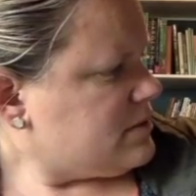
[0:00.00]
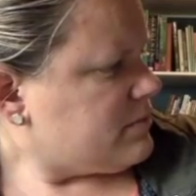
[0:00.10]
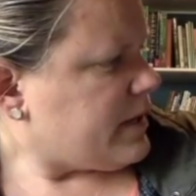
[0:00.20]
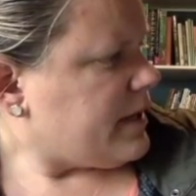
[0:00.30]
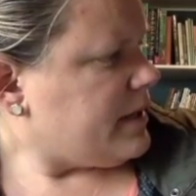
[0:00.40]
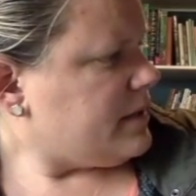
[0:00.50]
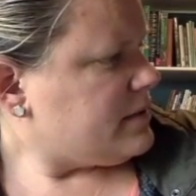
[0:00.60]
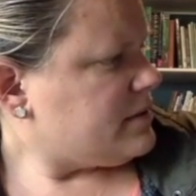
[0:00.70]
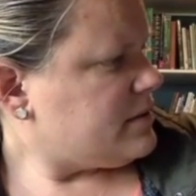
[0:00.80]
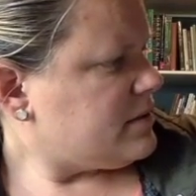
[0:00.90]
right,
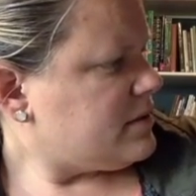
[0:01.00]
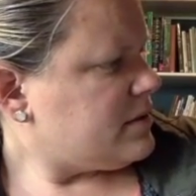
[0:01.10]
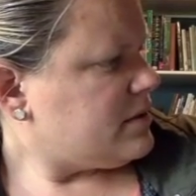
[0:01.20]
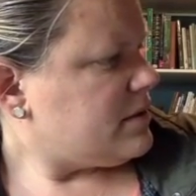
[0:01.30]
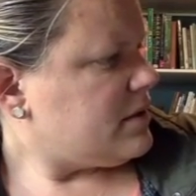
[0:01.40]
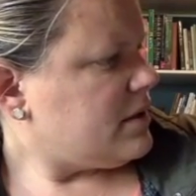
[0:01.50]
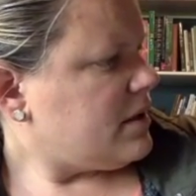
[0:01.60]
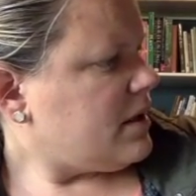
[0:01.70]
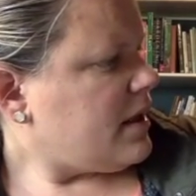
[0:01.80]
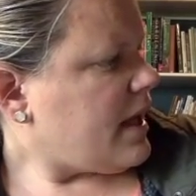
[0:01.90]

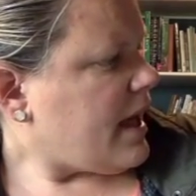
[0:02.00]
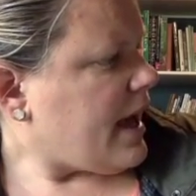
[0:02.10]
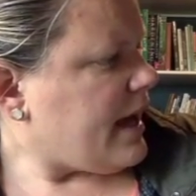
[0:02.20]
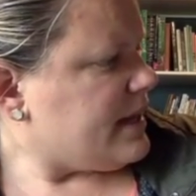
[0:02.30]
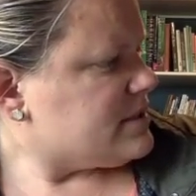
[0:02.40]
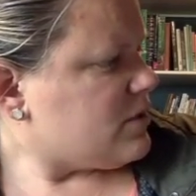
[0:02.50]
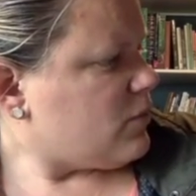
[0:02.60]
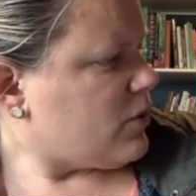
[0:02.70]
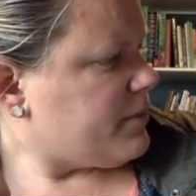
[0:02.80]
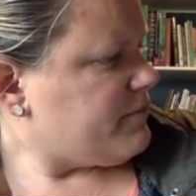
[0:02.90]
has a
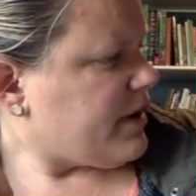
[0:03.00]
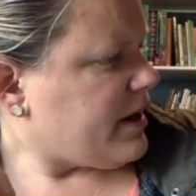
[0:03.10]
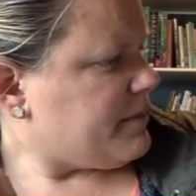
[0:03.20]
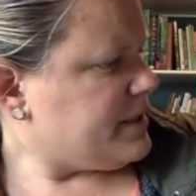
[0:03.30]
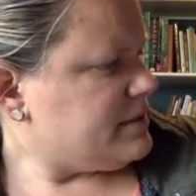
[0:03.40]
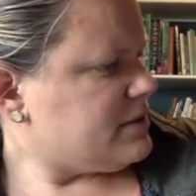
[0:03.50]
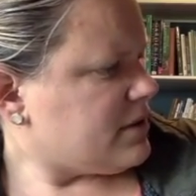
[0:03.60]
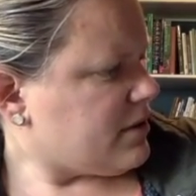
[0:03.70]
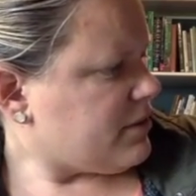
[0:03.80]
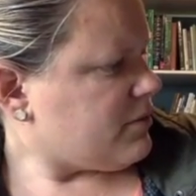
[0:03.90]
warm environment,
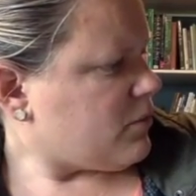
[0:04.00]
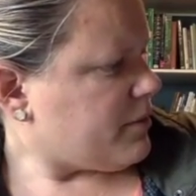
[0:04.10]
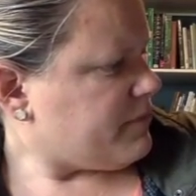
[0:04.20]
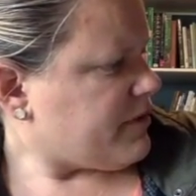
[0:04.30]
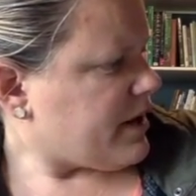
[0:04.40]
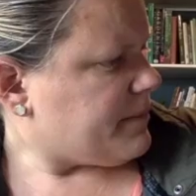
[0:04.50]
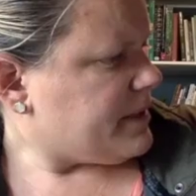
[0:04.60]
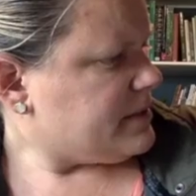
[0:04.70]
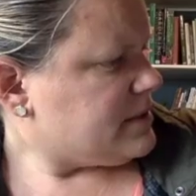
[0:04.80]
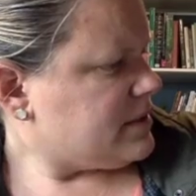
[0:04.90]
Earth a warm
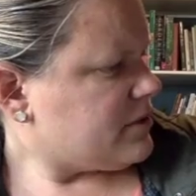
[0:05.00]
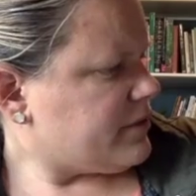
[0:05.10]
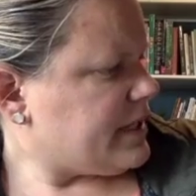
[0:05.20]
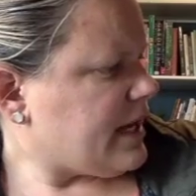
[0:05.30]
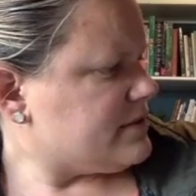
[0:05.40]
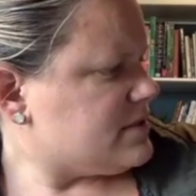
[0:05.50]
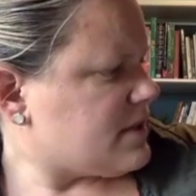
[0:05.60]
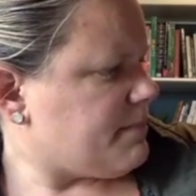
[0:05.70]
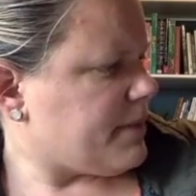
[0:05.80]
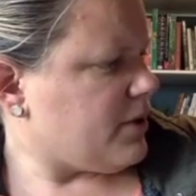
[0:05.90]
environment. Greenhouses
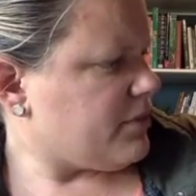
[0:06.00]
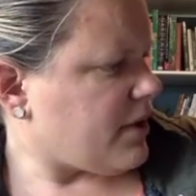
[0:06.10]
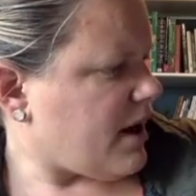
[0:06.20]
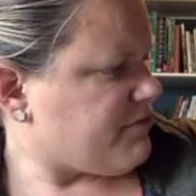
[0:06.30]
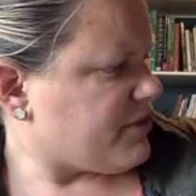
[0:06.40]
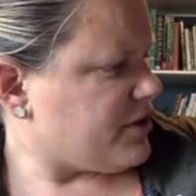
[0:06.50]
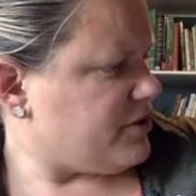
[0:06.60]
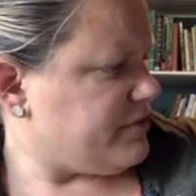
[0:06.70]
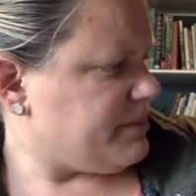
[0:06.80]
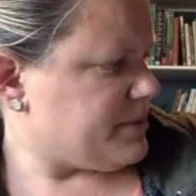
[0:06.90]
on both offer
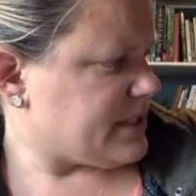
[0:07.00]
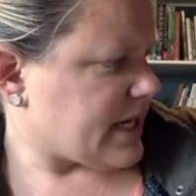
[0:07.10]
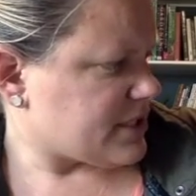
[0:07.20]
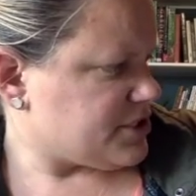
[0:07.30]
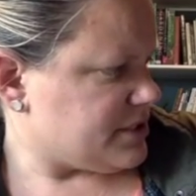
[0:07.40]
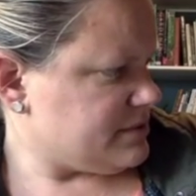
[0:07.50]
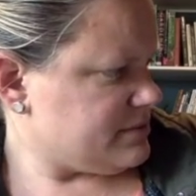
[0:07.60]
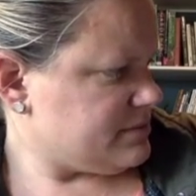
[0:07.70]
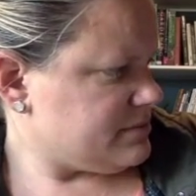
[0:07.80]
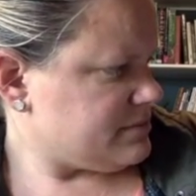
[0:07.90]
UV protection.
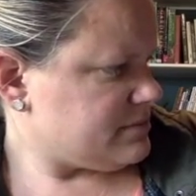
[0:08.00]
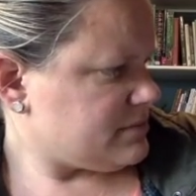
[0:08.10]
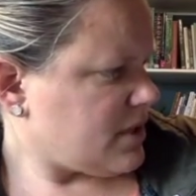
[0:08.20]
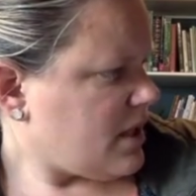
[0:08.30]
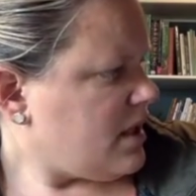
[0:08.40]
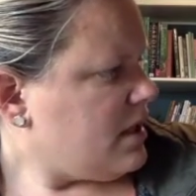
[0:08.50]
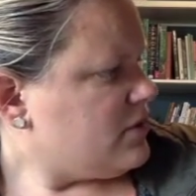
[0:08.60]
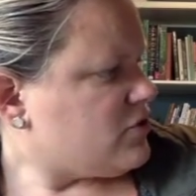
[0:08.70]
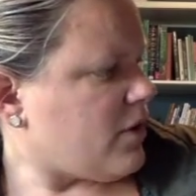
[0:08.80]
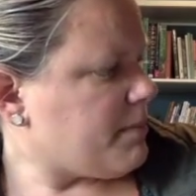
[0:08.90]

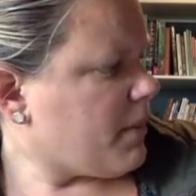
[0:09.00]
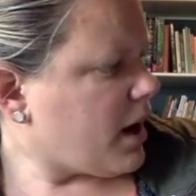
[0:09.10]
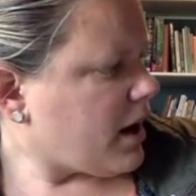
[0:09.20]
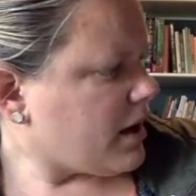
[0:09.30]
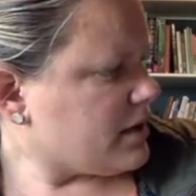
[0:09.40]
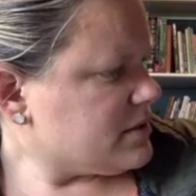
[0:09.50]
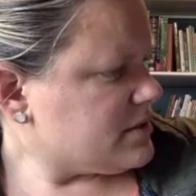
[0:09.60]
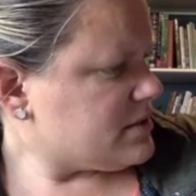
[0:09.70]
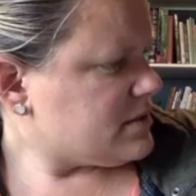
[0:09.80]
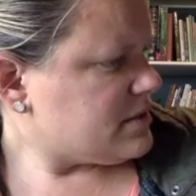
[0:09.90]
So on
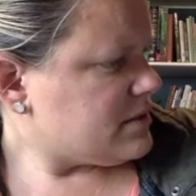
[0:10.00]
Mars,